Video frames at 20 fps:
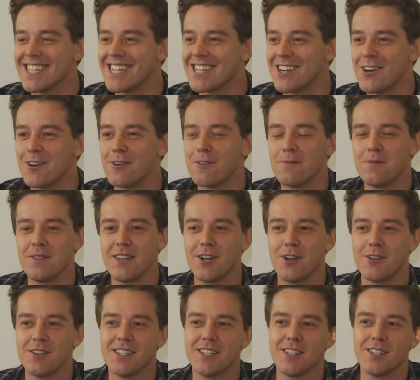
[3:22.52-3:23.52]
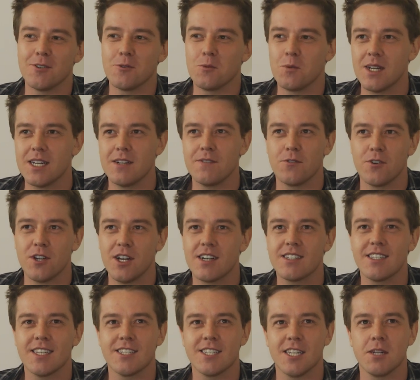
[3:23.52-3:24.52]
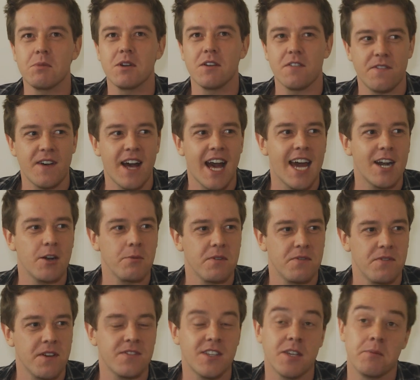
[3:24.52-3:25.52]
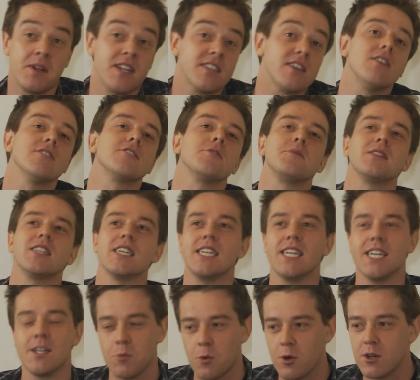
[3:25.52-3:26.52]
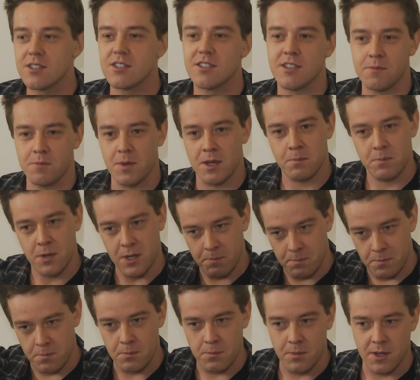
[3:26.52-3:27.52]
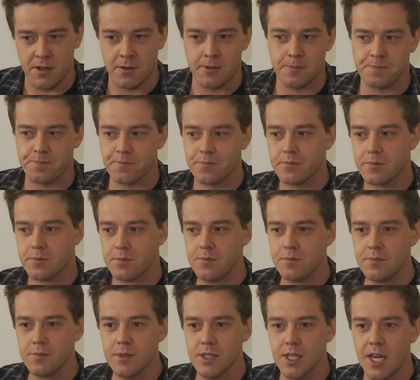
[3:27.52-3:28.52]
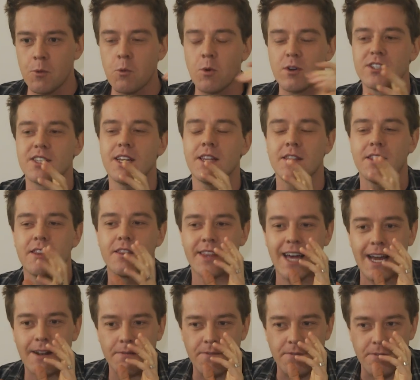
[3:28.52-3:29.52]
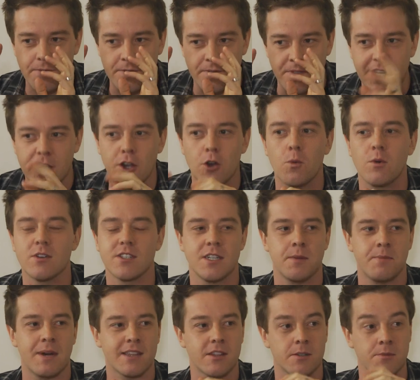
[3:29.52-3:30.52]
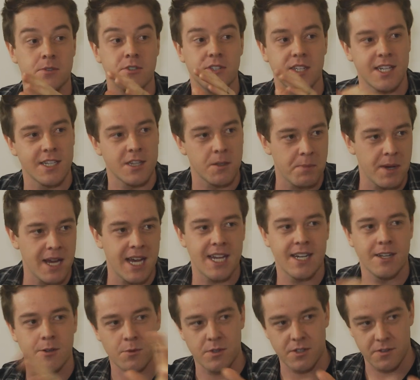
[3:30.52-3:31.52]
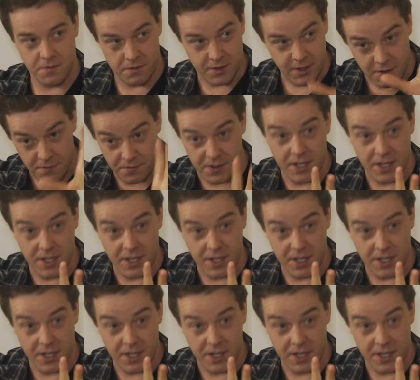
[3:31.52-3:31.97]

like, oh, you know, this is a weird Free Hugs thing. It's going to be a fad. It'll be 15 minutes. Ultimately, it was that video wasn't about the music and the band. It was the